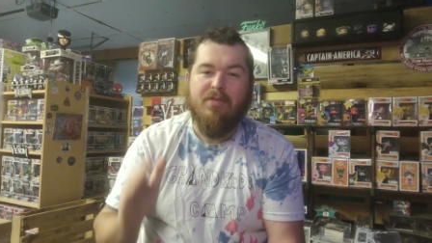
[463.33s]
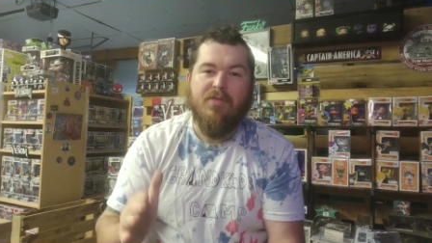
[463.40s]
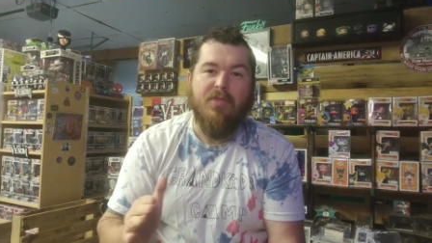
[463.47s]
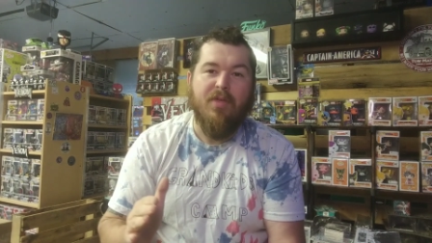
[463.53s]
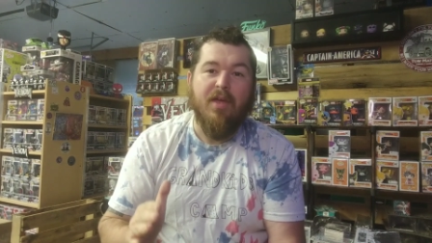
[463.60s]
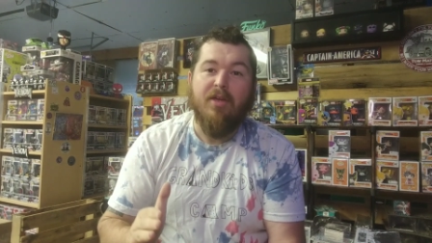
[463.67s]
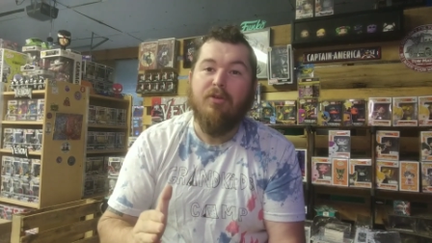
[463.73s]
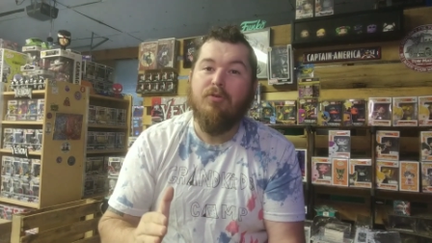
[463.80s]

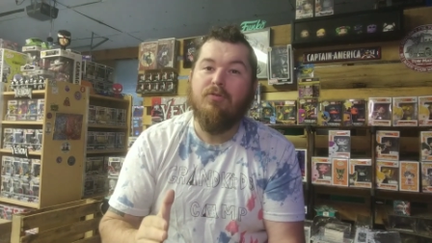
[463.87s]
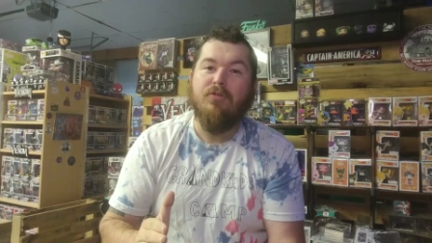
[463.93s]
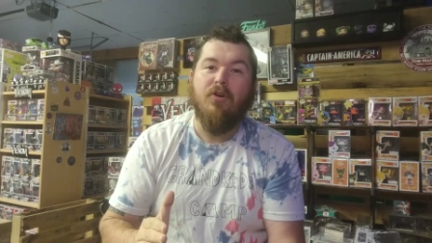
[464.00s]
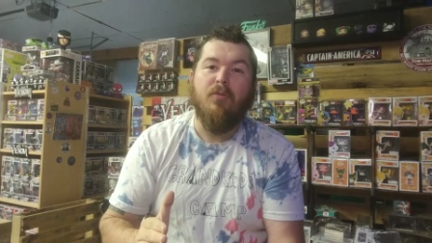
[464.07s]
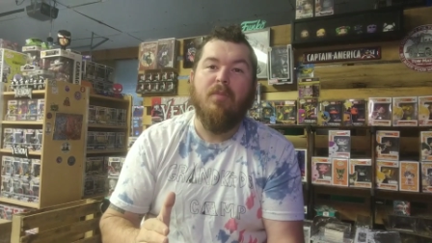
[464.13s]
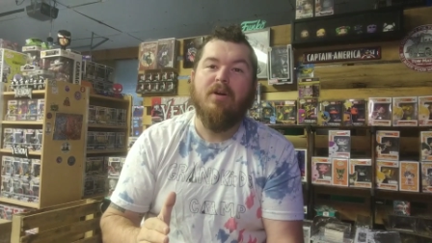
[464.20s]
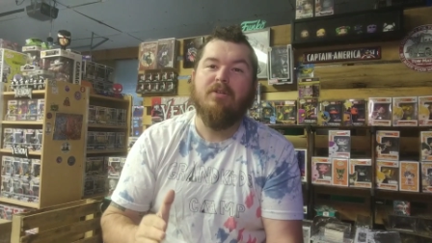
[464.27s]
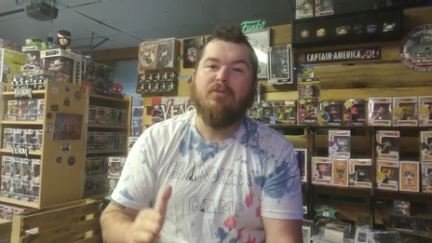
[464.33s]
thank you
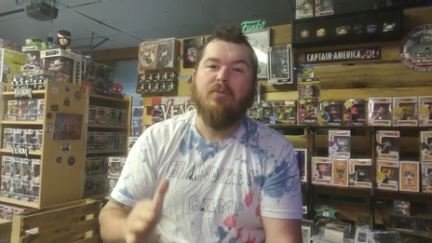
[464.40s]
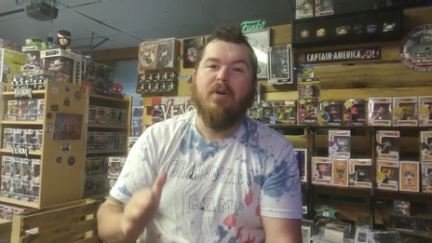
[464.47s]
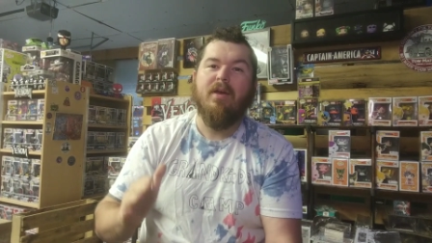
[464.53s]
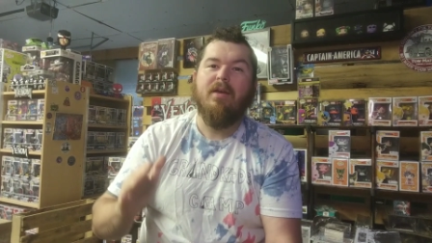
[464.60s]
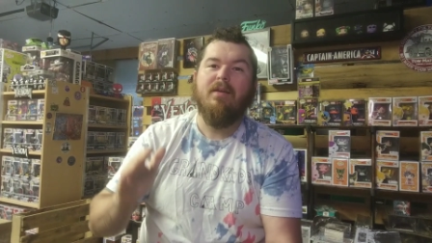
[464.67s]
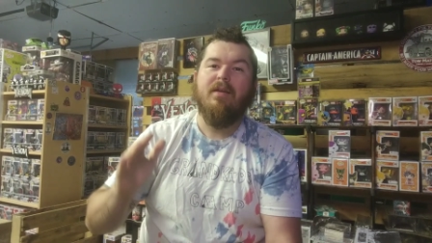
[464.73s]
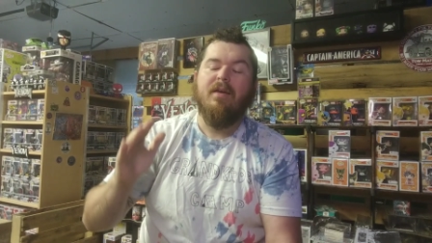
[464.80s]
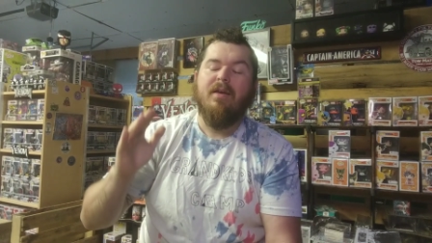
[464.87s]
so much,
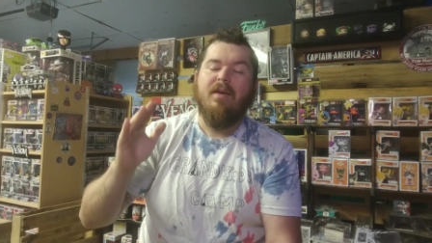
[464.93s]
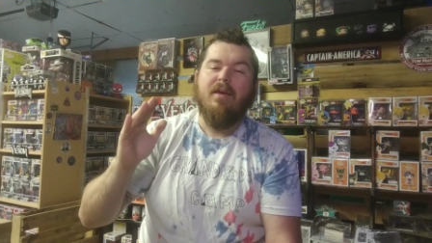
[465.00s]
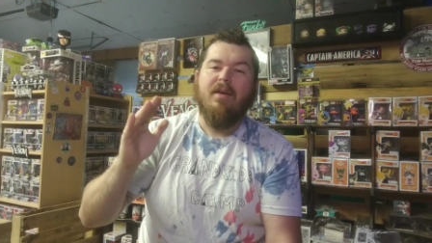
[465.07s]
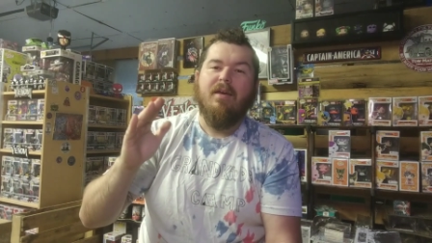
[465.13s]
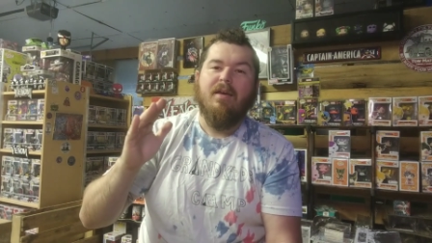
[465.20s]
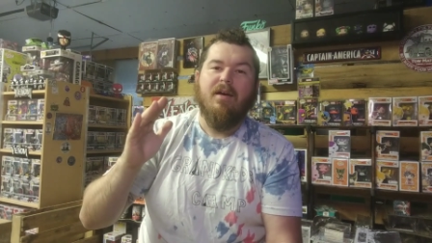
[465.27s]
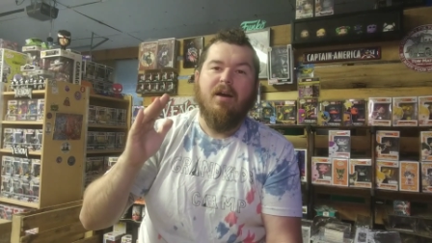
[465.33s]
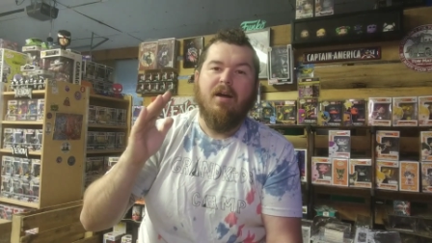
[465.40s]
Wayne.
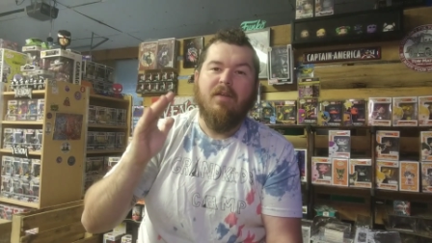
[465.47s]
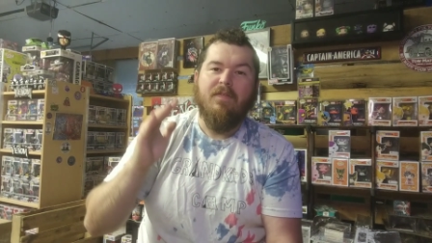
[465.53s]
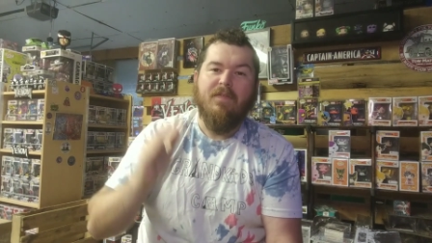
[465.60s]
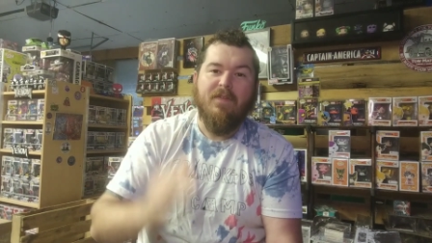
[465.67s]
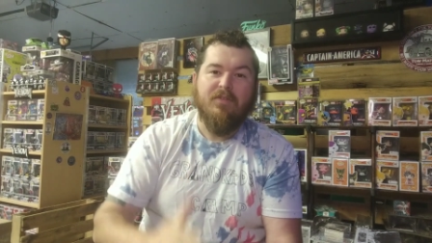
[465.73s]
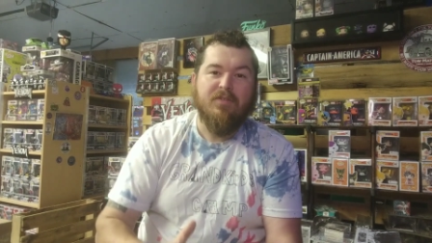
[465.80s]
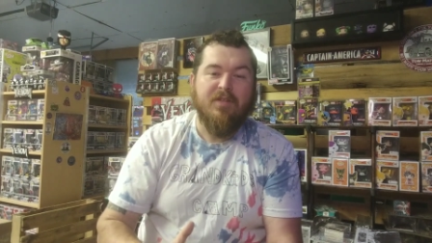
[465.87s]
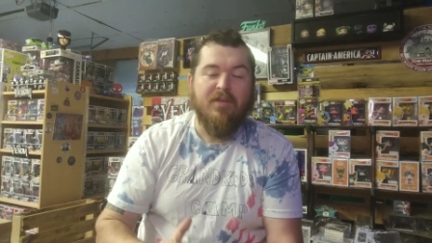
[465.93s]
Uh,
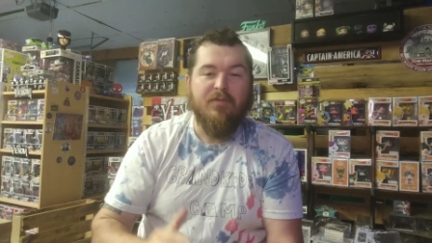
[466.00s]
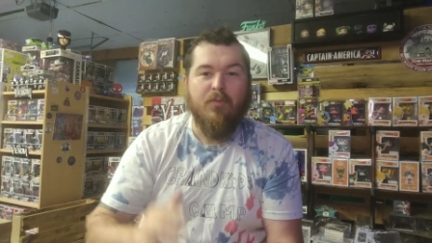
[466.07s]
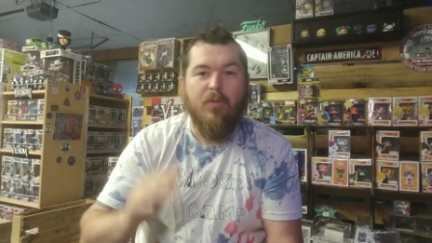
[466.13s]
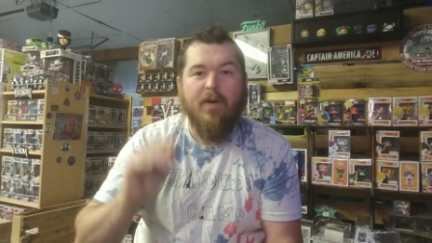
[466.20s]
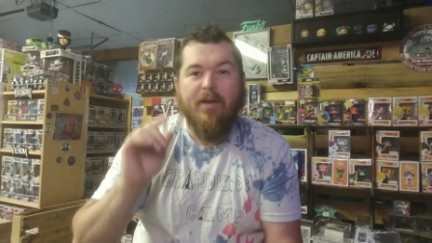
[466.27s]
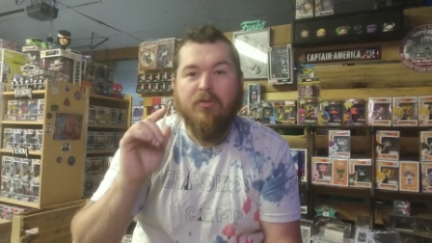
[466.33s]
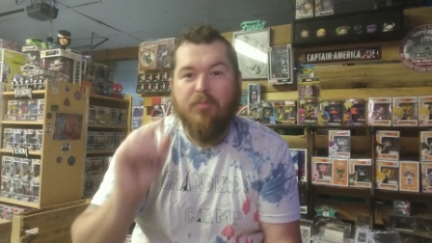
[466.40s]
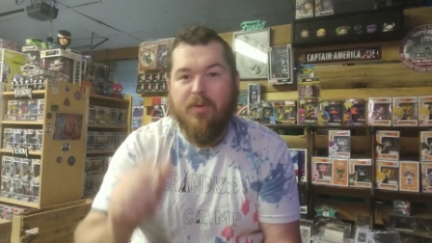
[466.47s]
this
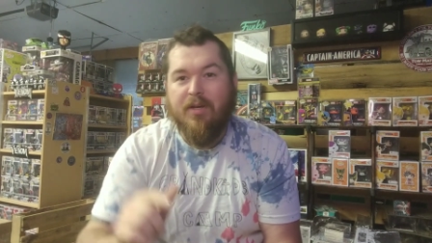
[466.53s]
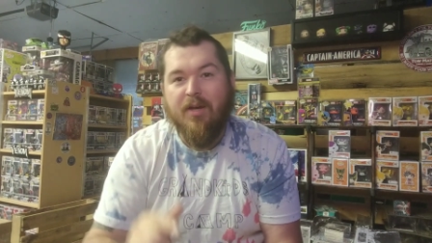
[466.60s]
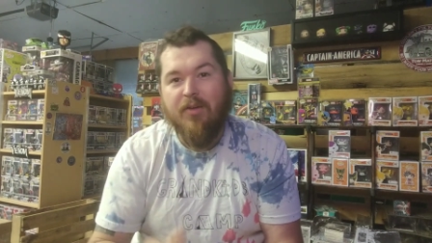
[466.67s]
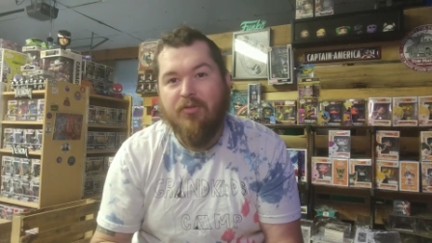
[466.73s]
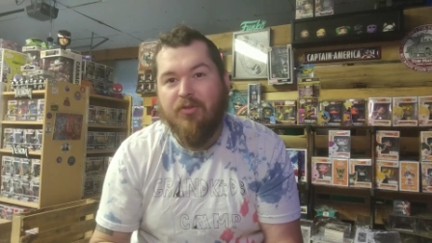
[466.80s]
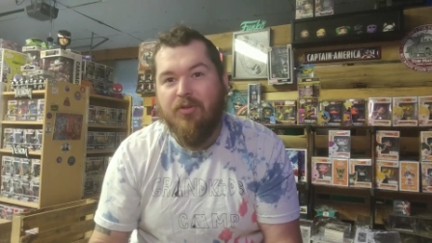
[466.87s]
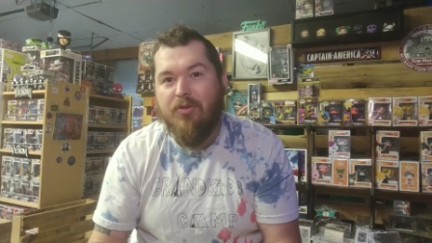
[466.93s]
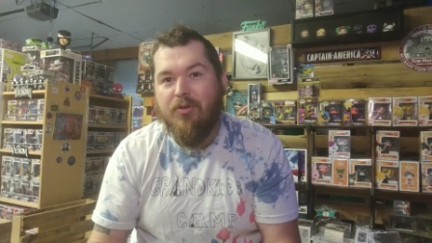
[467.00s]
giveaway is
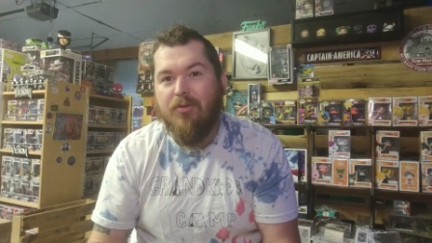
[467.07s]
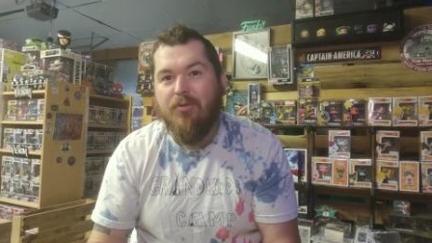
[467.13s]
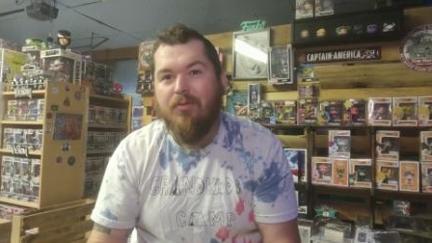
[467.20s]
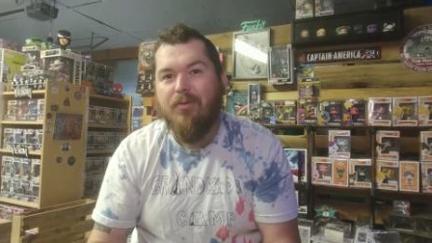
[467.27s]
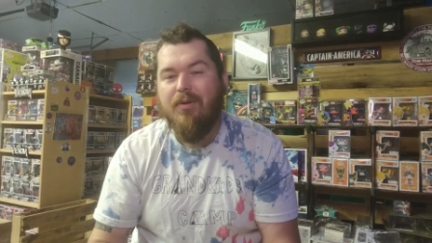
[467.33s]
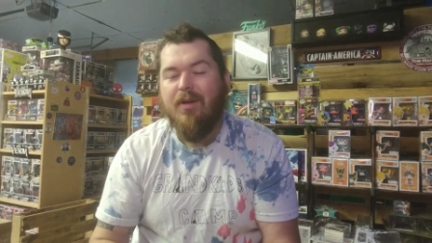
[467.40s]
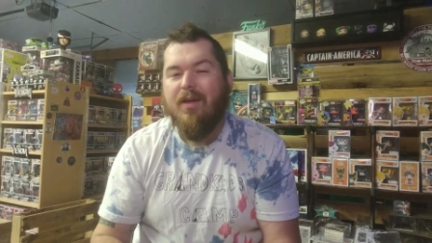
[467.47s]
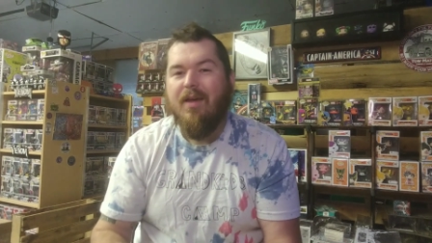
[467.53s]
because of you,